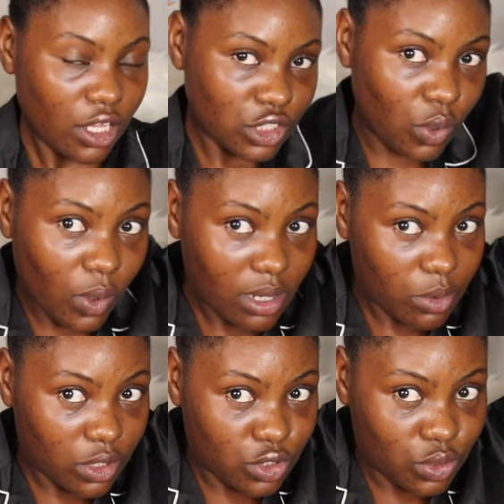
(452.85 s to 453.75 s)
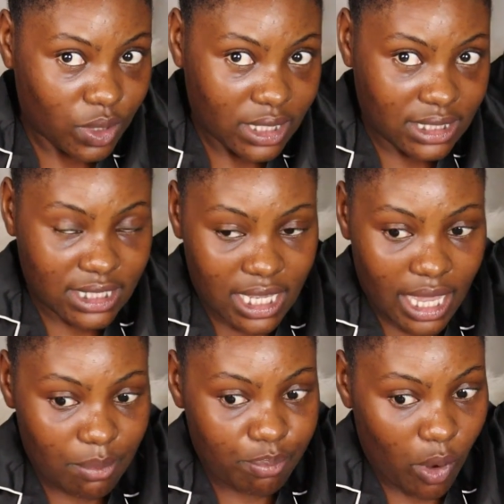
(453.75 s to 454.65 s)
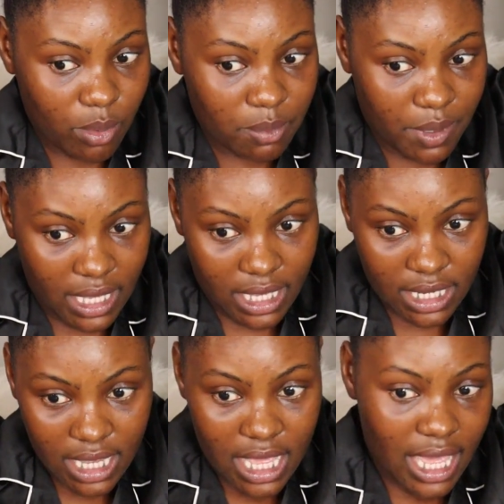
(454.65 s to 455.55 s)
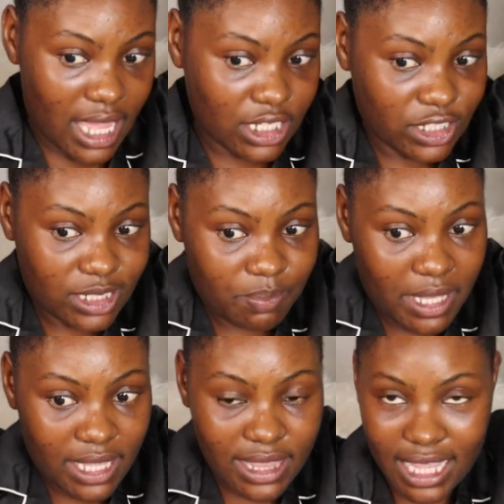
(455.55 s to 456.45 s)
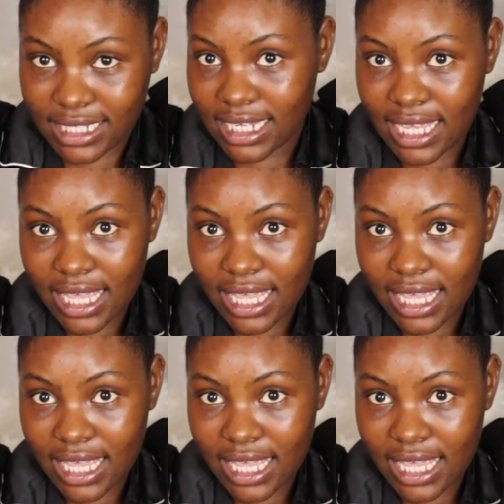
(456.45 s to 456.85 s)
So all I'm gonna do is take a bobby pin and just pin that